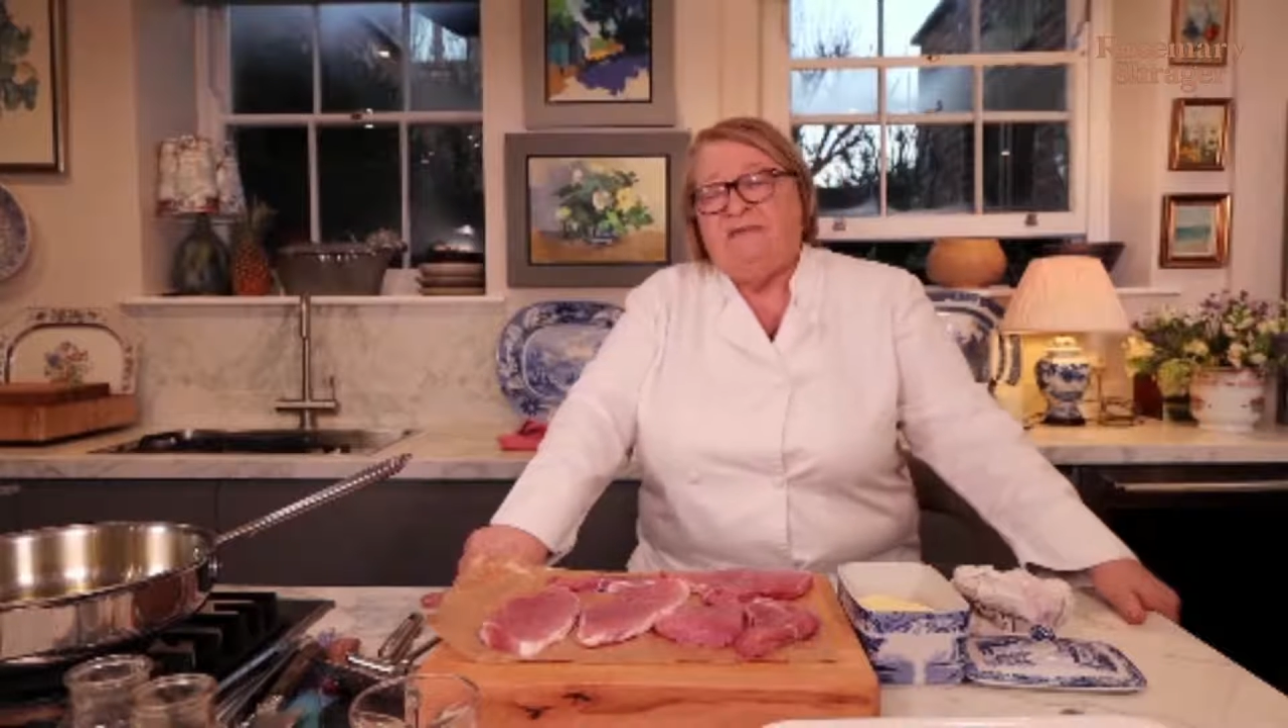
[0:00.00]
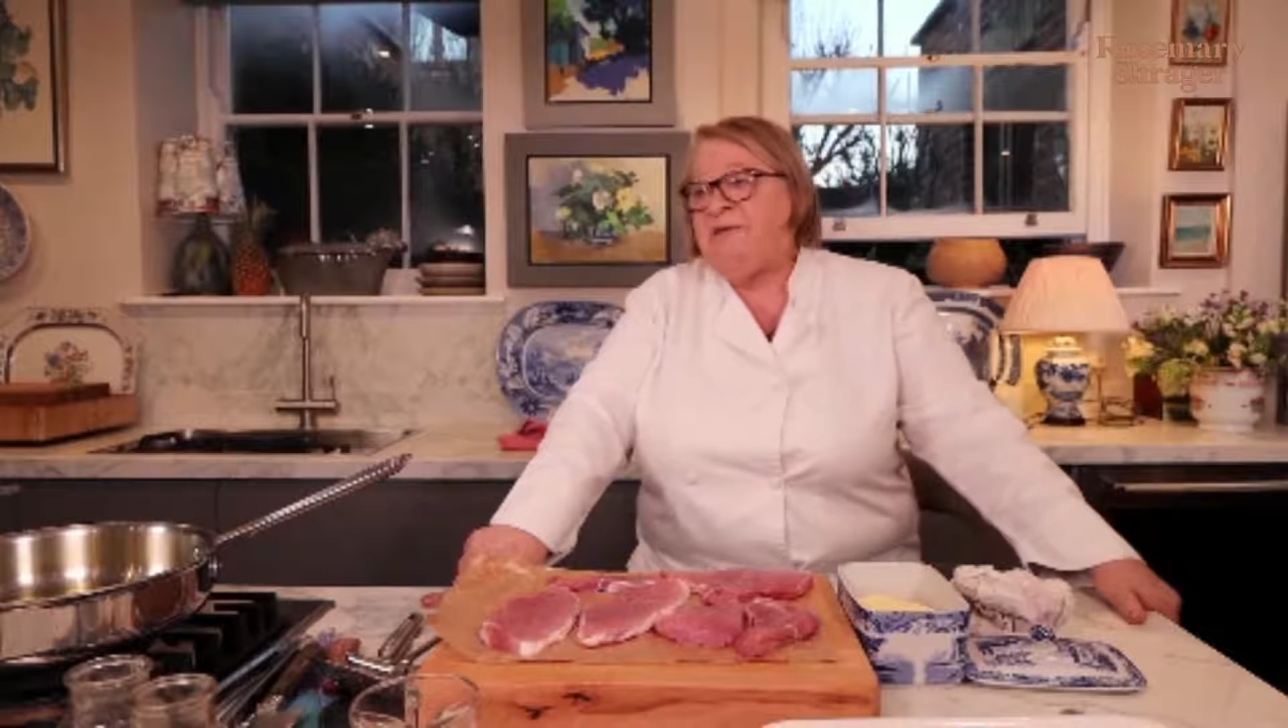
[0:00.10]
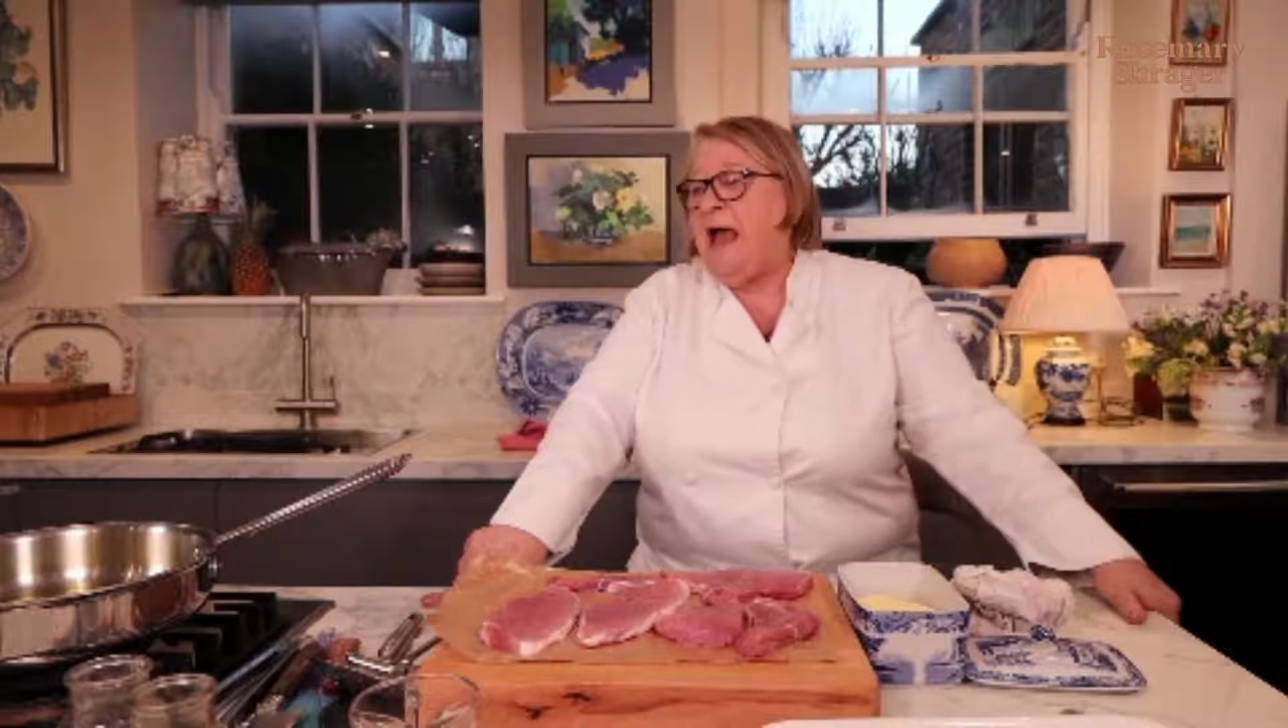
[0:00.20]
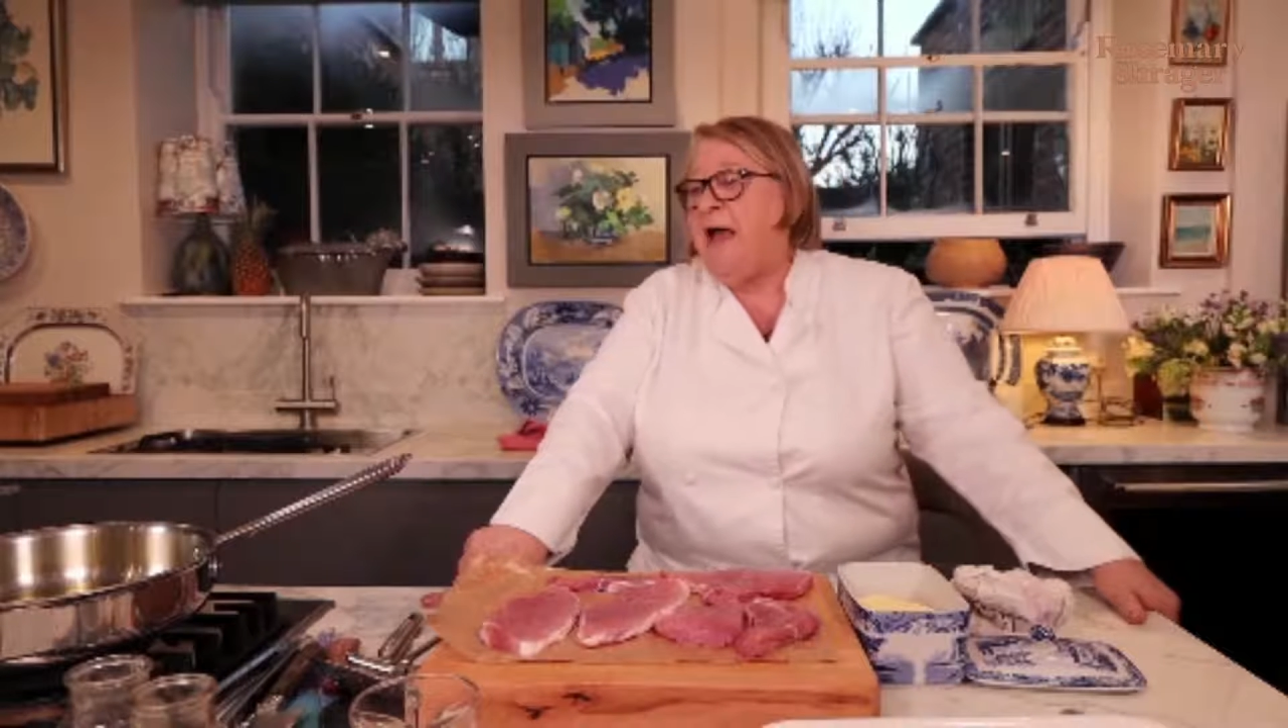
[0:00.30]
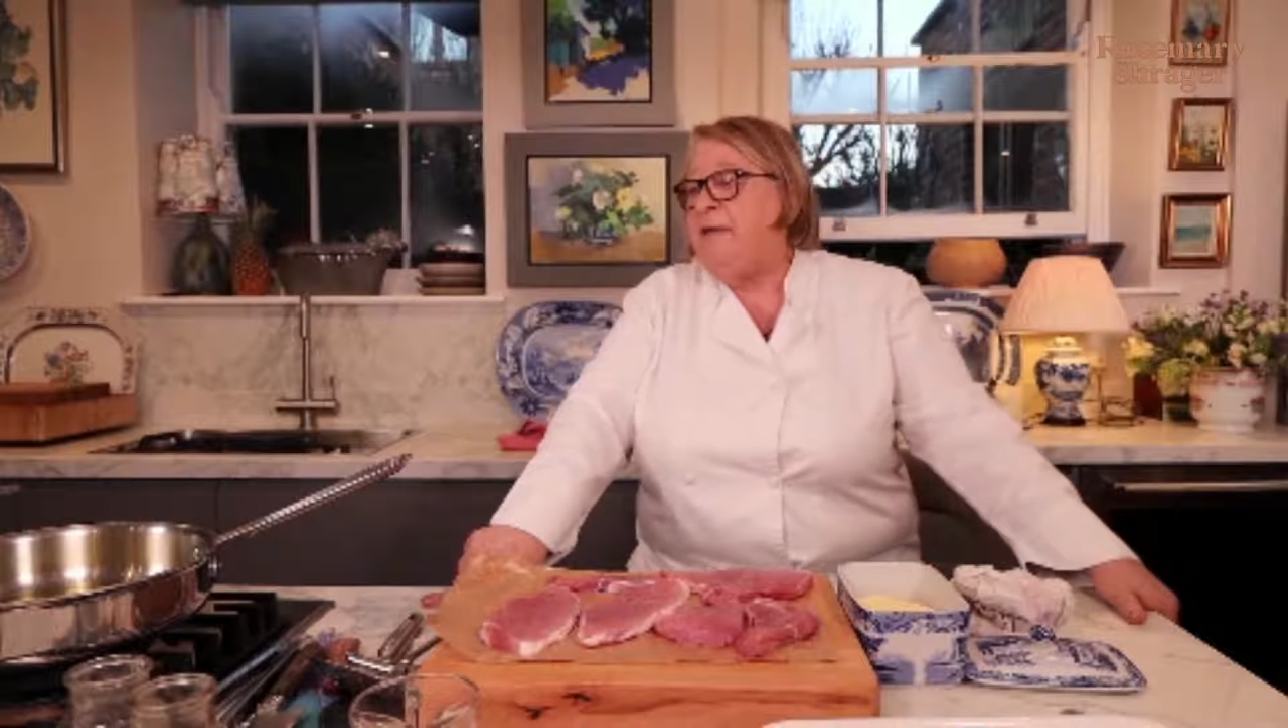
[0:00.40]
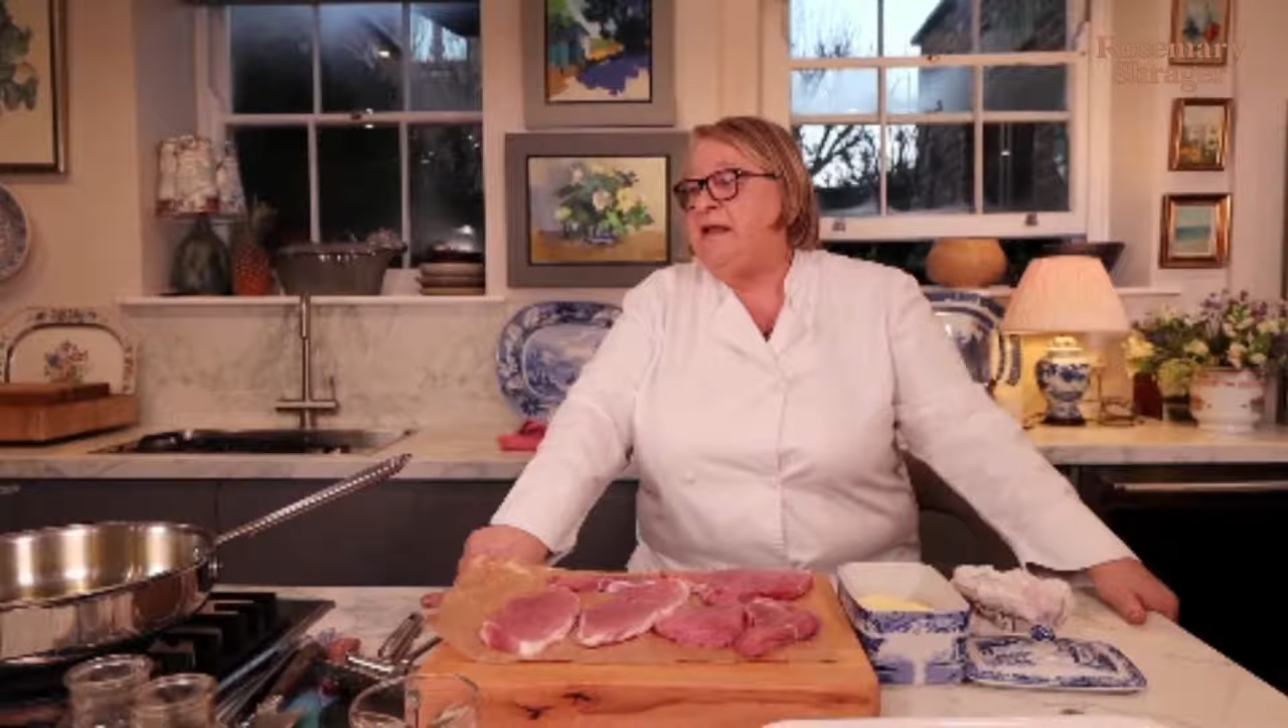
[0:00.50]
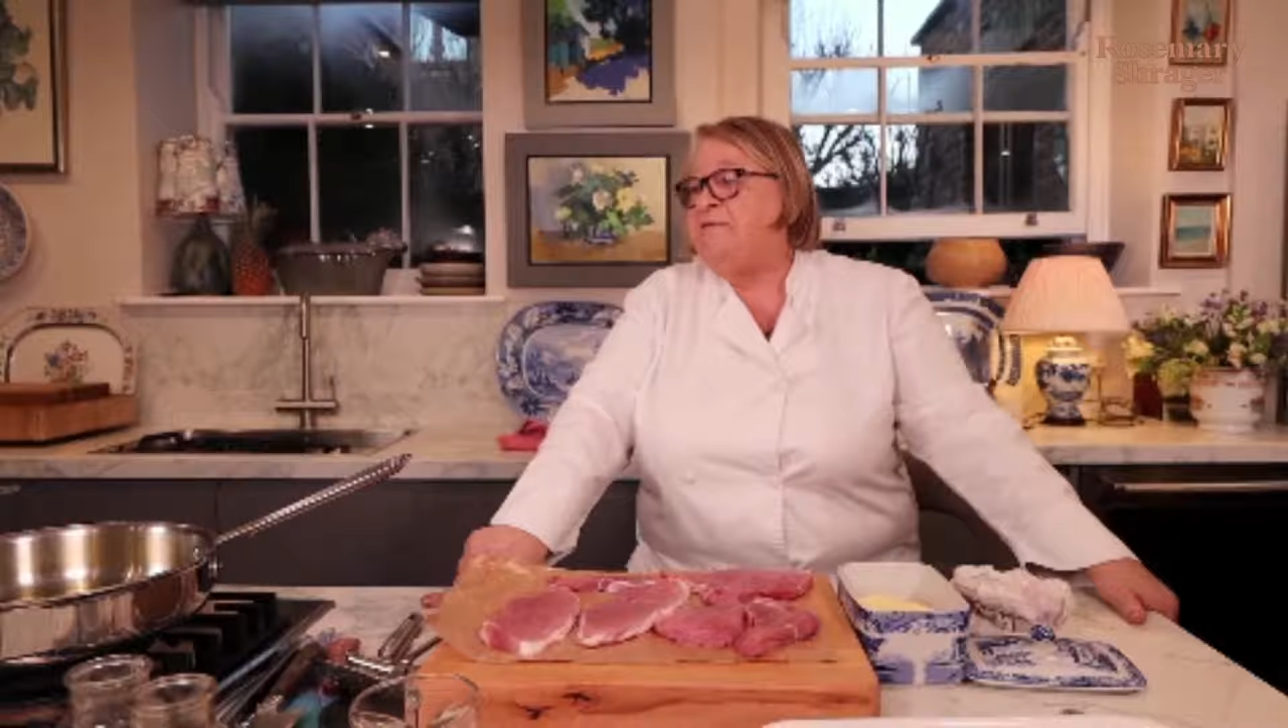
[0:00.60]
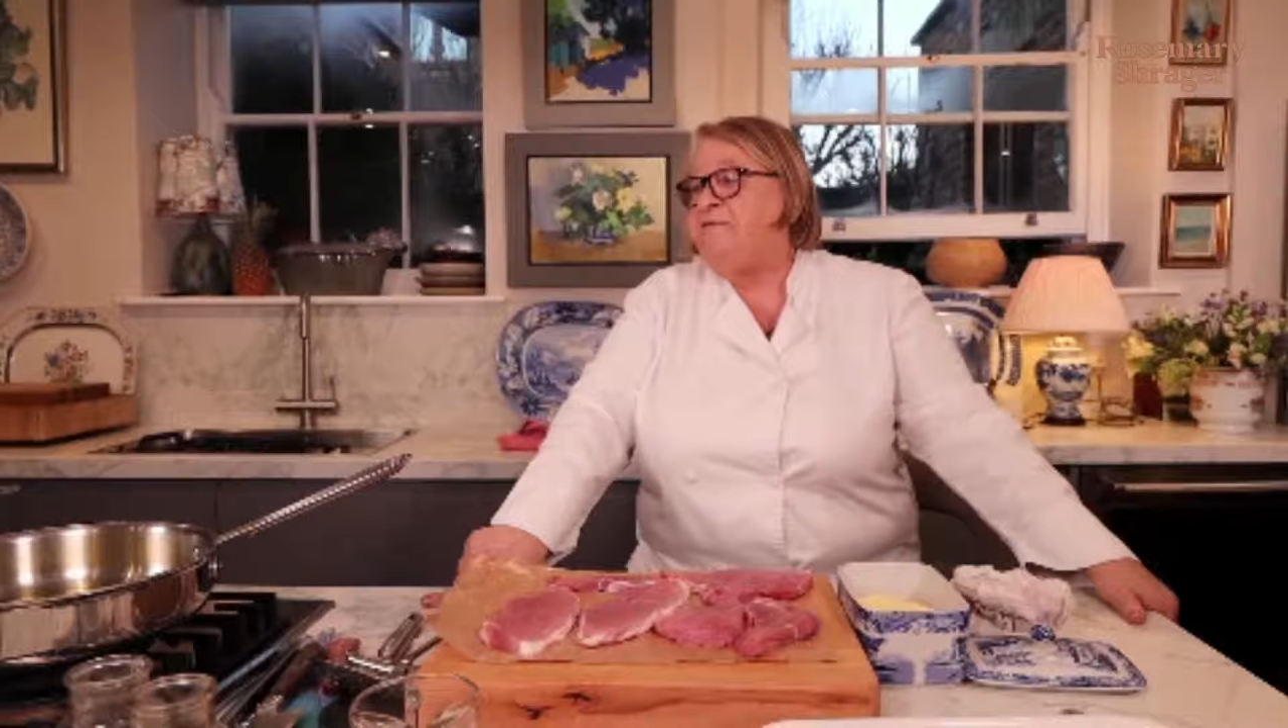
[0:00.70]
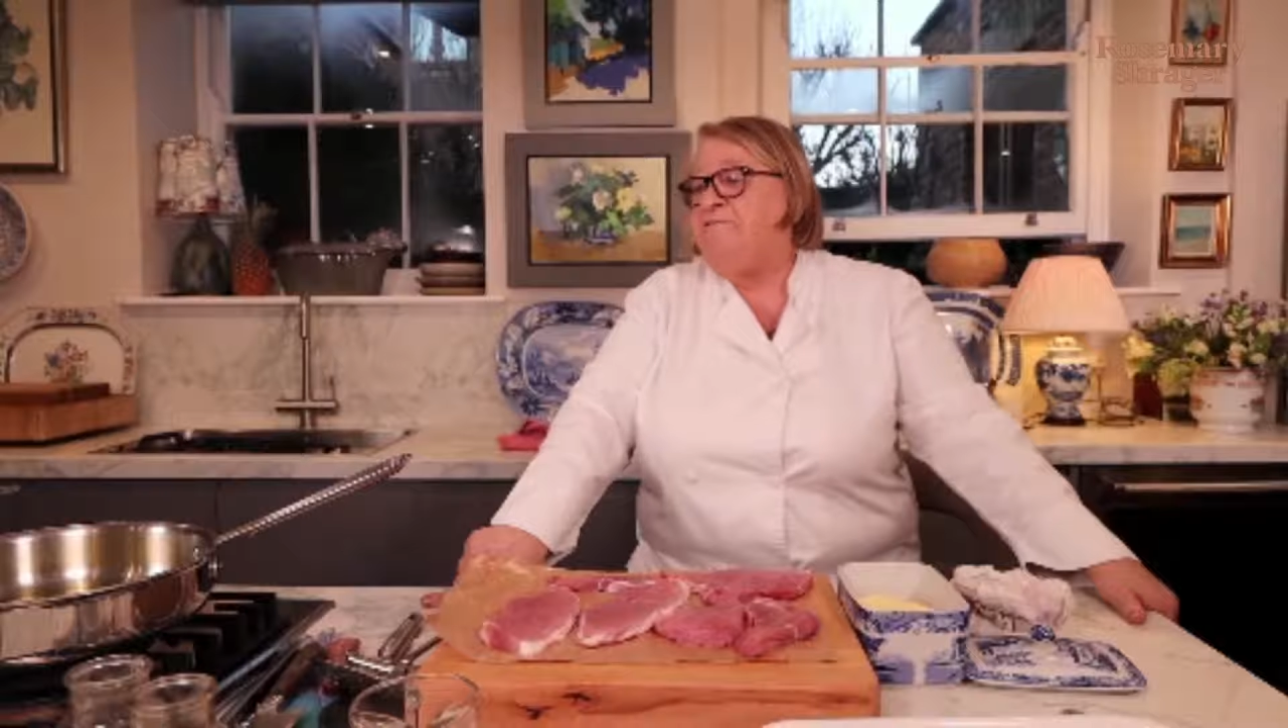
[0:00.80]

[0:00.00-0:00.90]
If gammon is